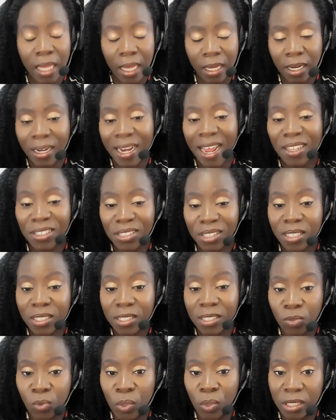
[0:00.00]
an
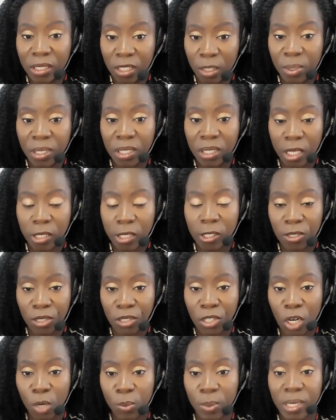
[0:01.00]
analysis needs to be done to
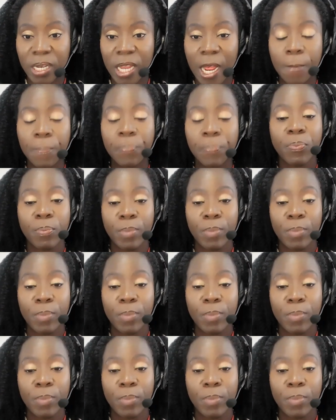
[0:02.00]
determine that,